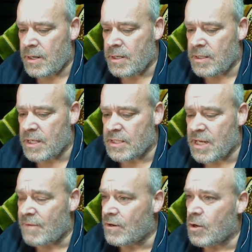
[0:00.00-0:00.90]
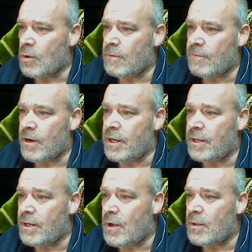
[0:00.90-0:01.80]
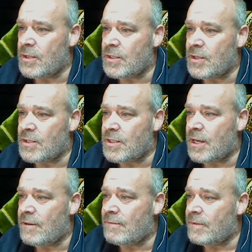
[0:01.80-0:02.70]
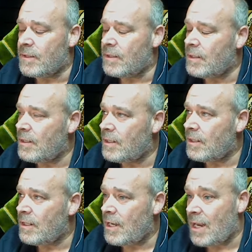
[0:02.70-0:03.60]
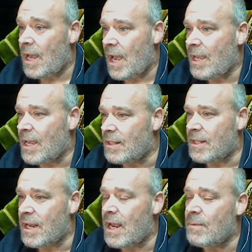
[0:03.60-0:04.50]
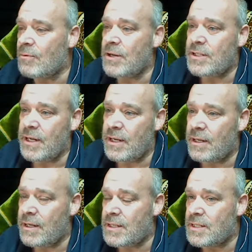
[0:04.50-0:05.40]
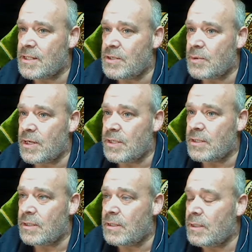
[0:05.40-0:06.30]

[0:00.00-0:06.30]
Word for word: doesn't have a girlfriend and all this good stuff. And, and I, I get that. I appreciate his situation.